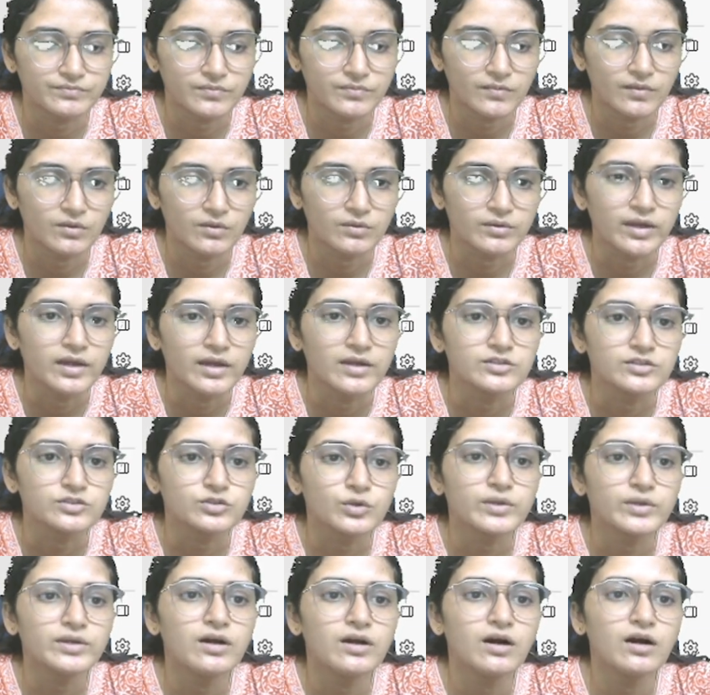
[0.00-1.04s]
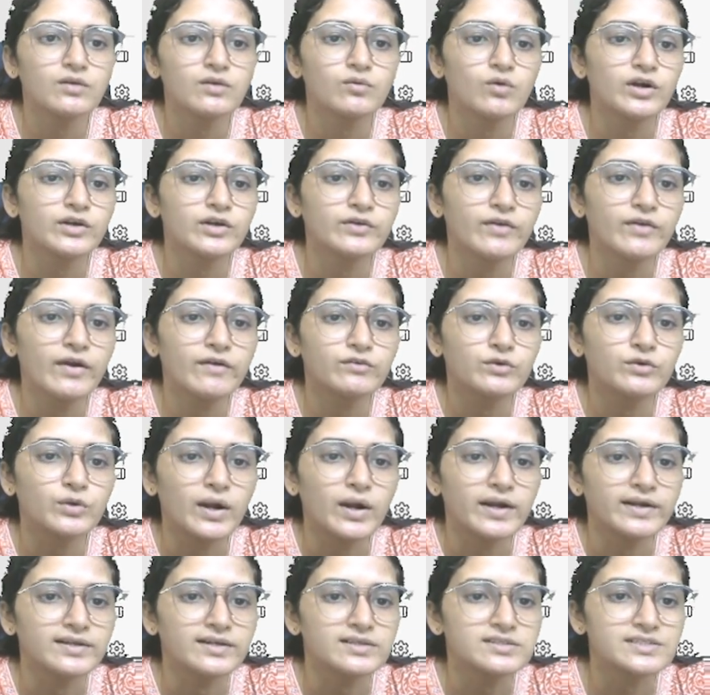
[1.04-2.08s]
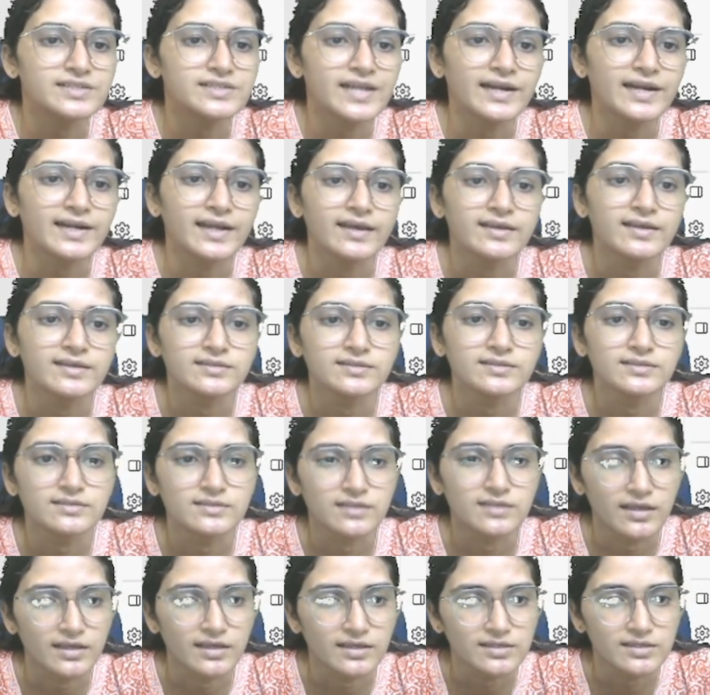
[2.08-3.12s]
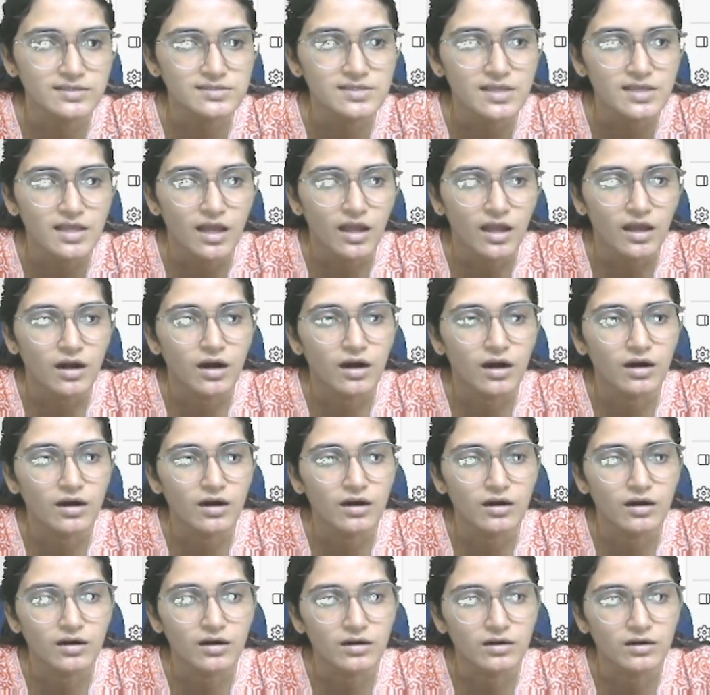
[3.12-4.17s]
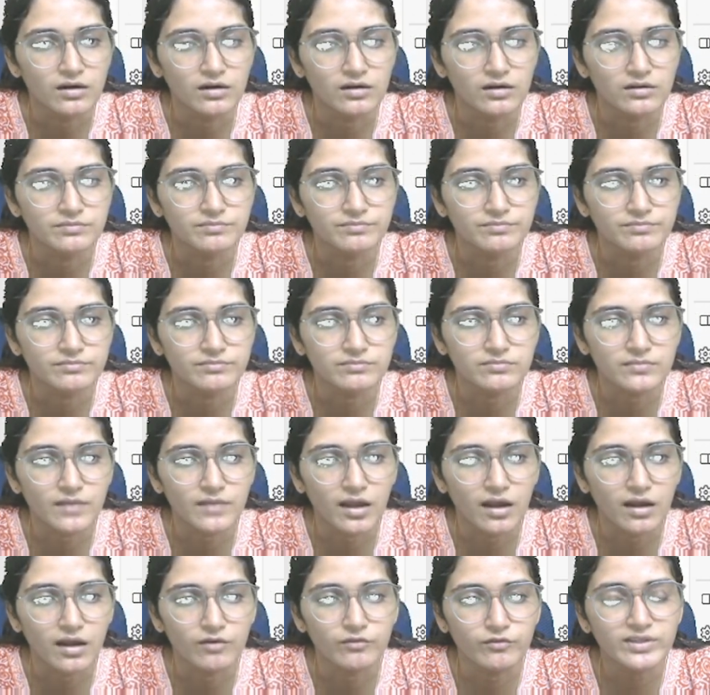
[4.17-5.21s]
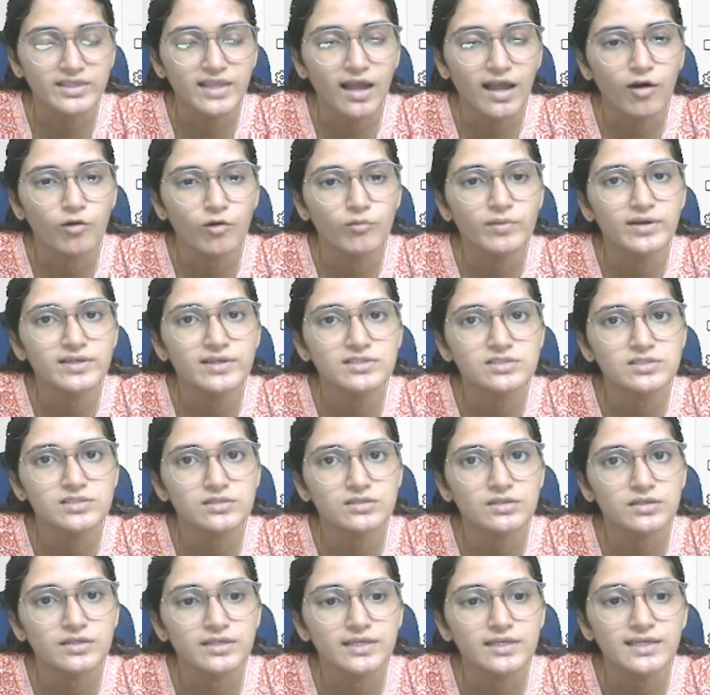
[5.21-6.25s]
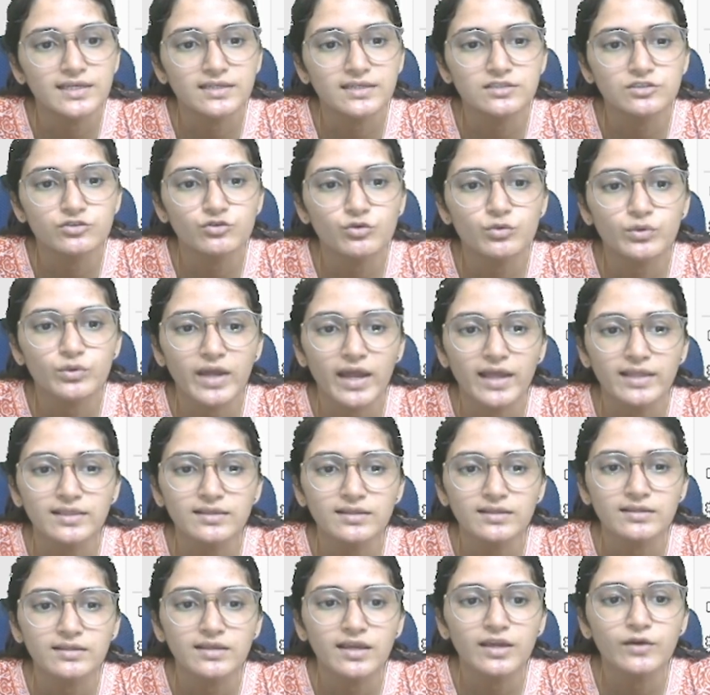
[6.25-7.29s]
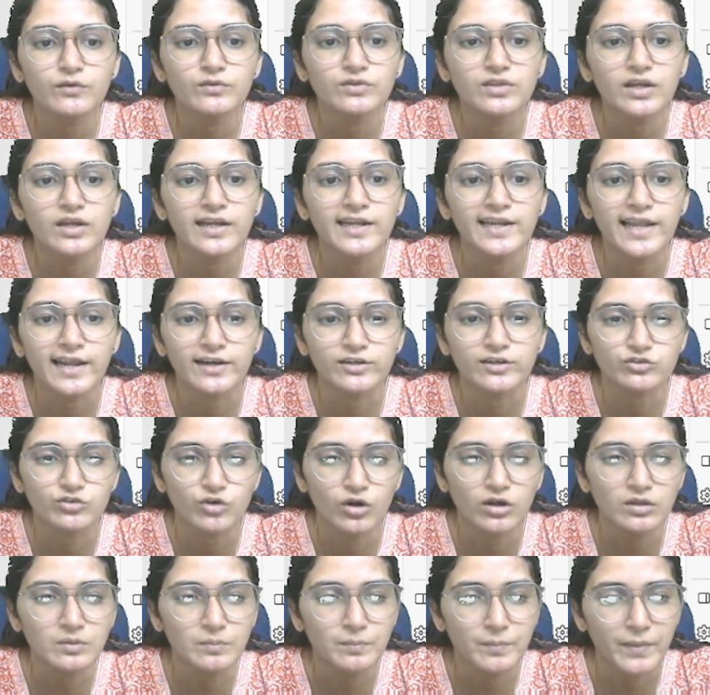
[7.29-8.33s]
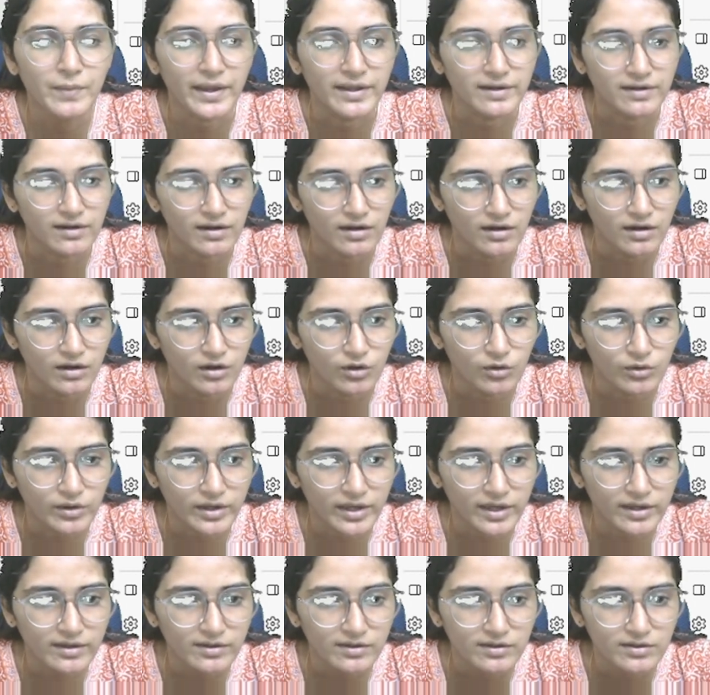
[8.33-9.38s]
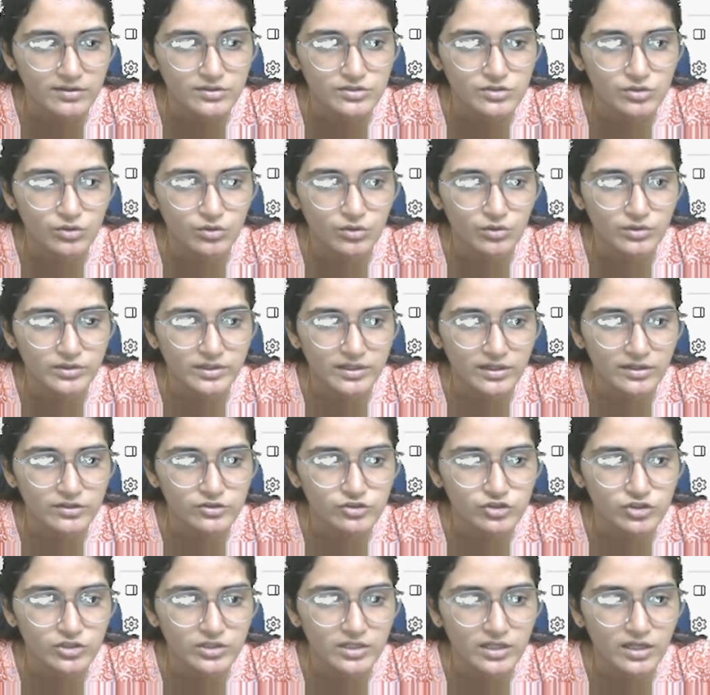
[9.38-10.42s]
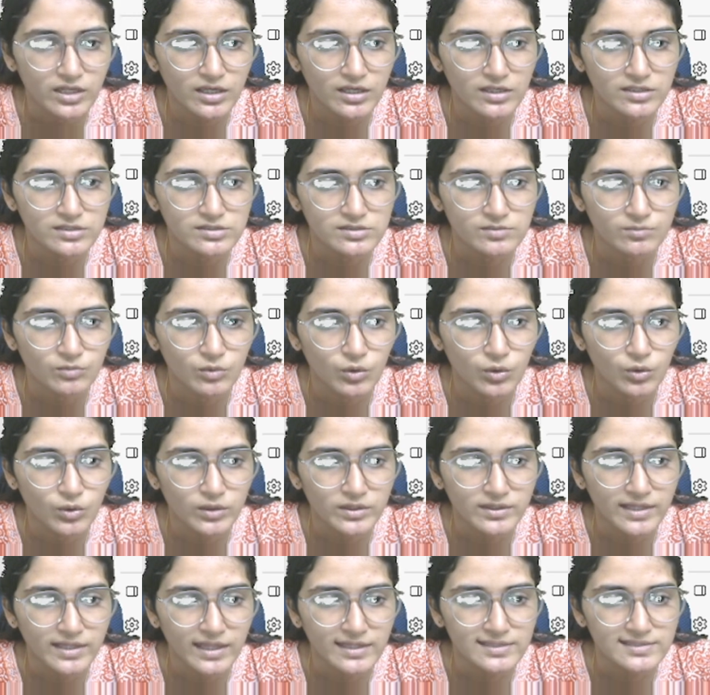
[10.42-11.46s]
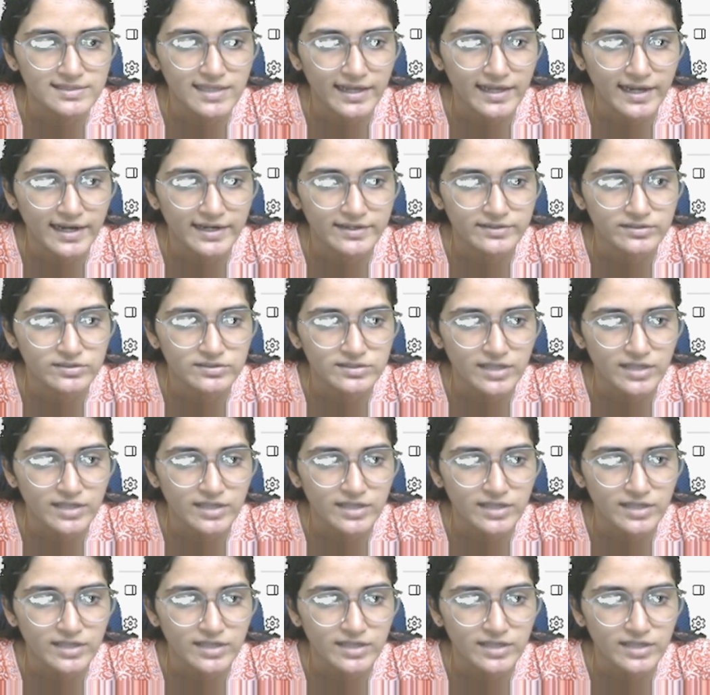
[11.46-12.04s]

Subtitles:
Okay. So here what you have to understand is with how much ease you can give the electron pair. Okay, so tertiary is more than secondary.